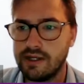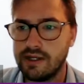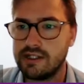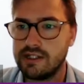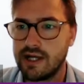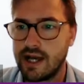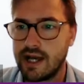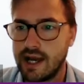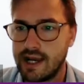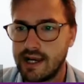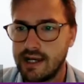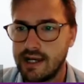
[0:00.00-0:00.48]

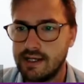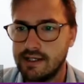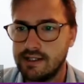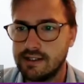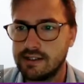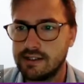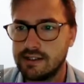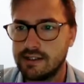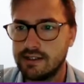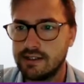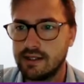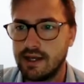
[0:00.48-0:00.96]

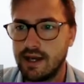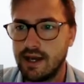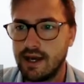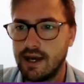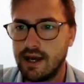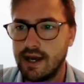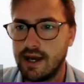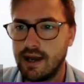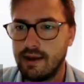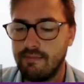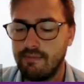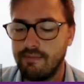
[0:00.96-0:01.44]
changed
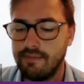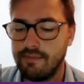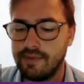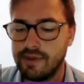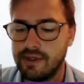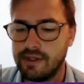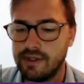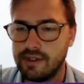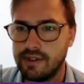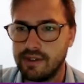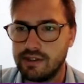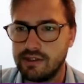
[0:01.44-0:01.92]

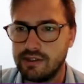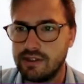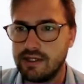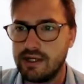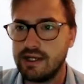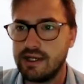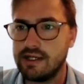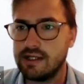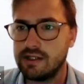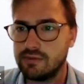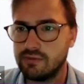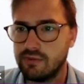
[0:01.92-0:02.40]

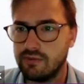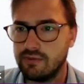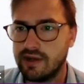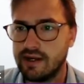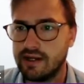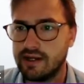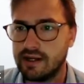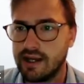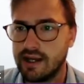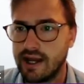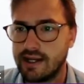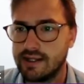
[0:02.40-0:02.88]
genes
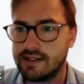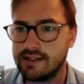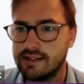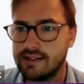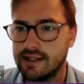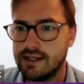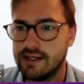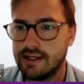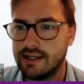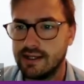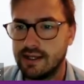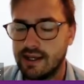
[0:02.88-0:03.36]
within
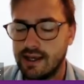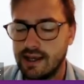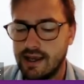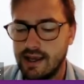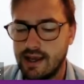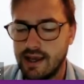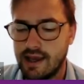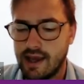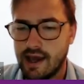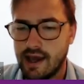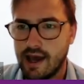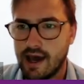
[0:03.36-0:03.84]
cancer.
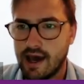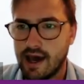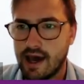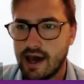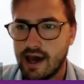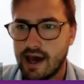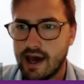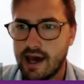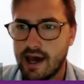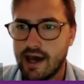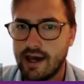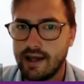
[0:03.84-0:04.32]

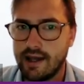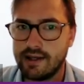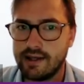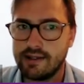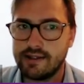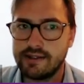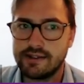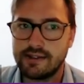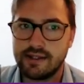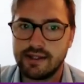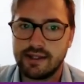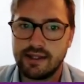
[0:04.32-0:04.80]

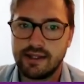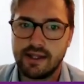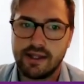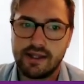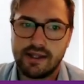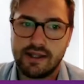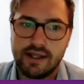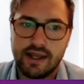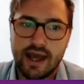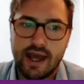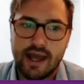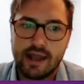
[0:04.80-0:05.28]
And
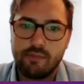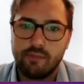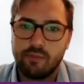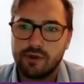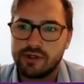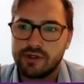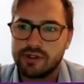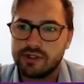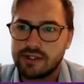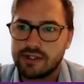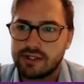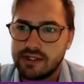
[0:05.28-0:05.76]
the aim
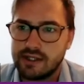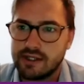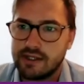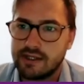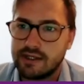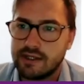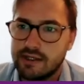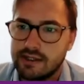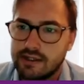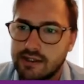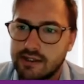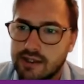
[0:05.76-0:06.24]
was to
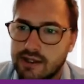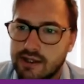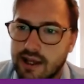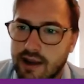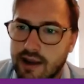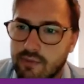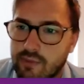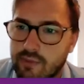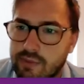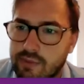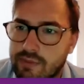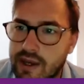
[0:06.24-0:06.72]
see,
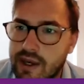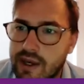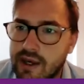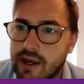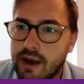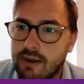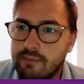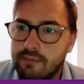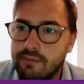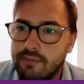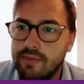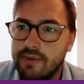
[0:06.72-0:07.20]
can we pick
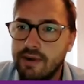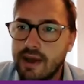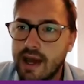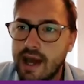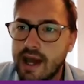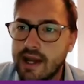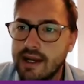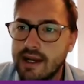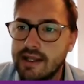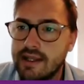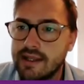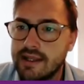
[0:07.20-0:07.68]
up
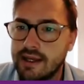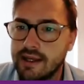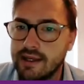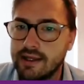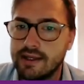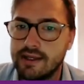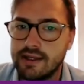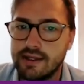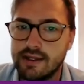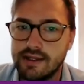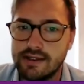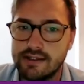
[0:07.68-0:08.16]

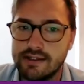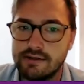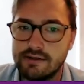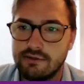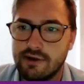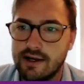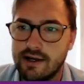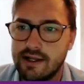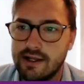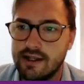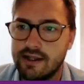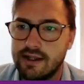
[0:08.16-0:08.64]
anything? Is there
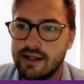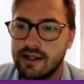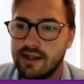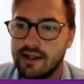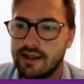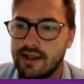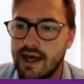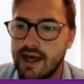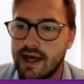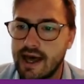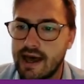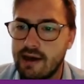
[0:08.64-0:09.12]
anything
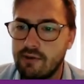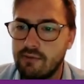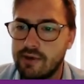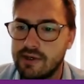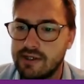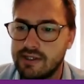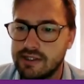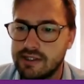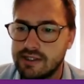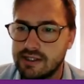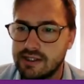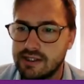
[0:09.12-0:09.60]
there
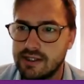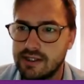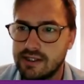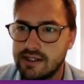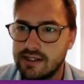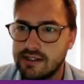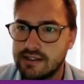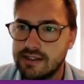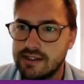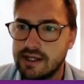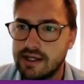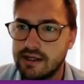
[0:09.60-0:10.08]
which is
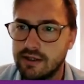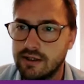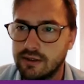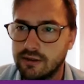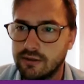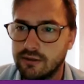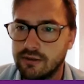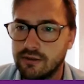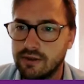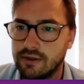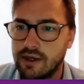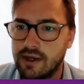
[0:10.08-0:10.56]
a
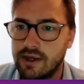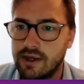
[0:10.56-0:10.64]
signal